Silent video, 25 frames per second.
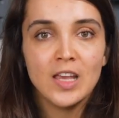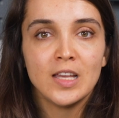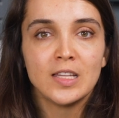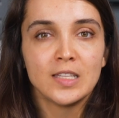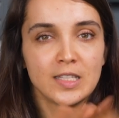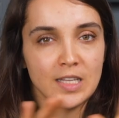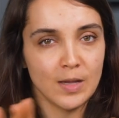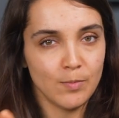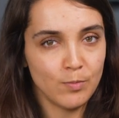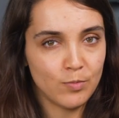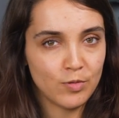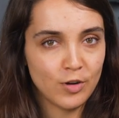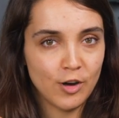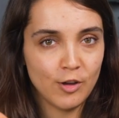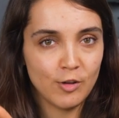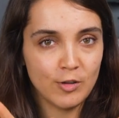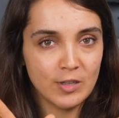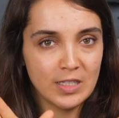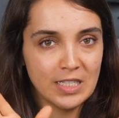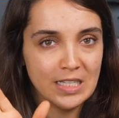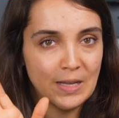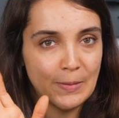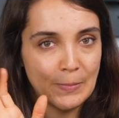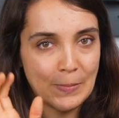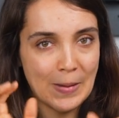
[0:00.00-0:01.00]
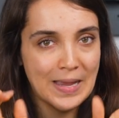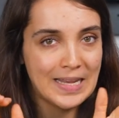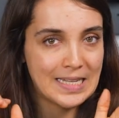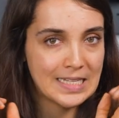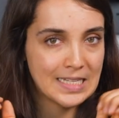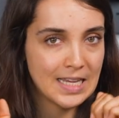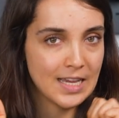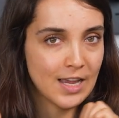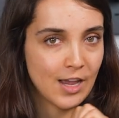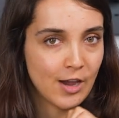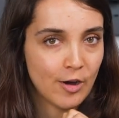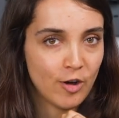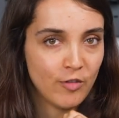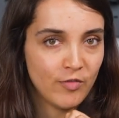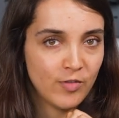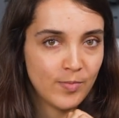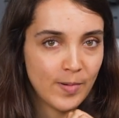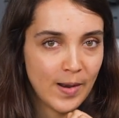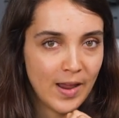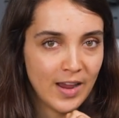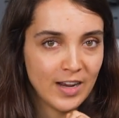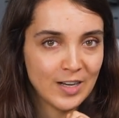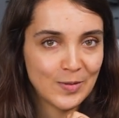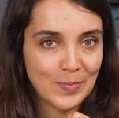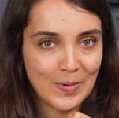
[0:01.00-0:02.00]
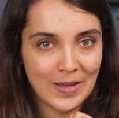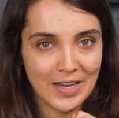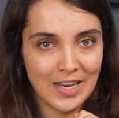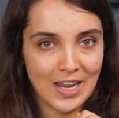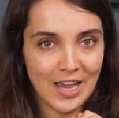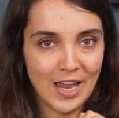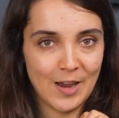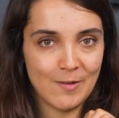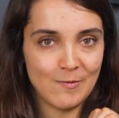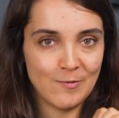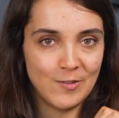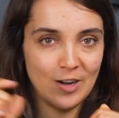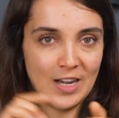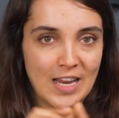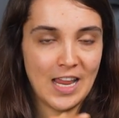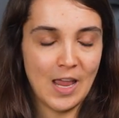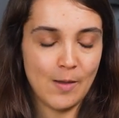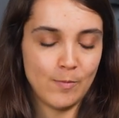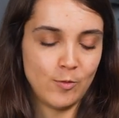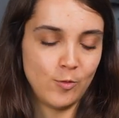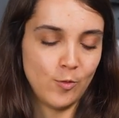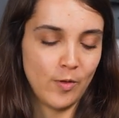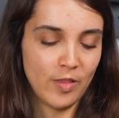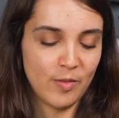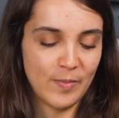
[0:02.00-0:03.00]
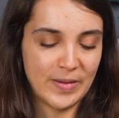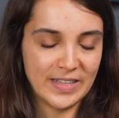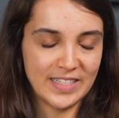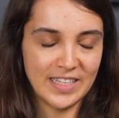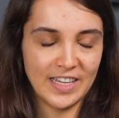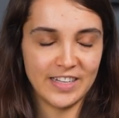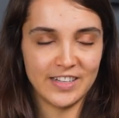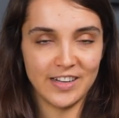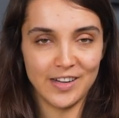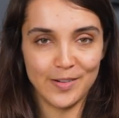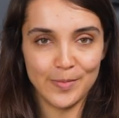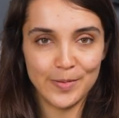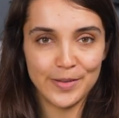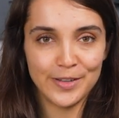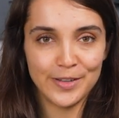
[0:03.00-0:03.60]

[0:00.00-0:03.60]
Some pros might say I overpacked, but I'm really happy with my setup.